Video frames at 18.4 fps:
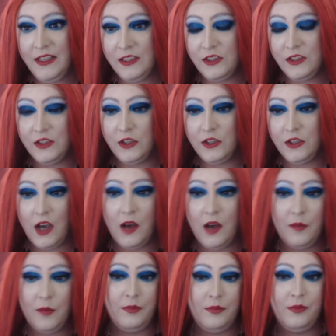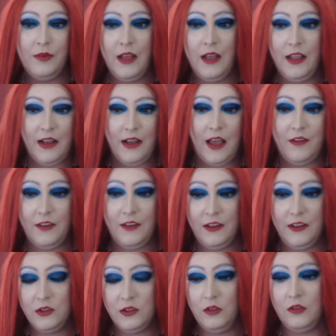stood up and
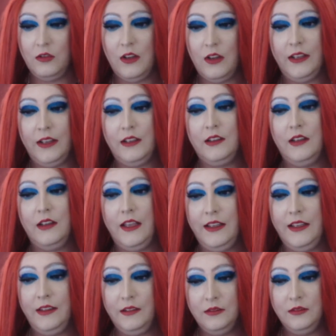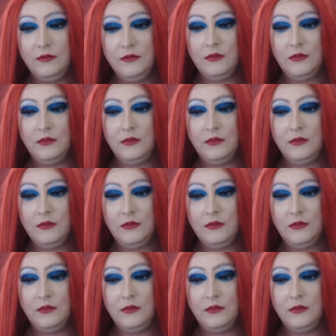having sort of like a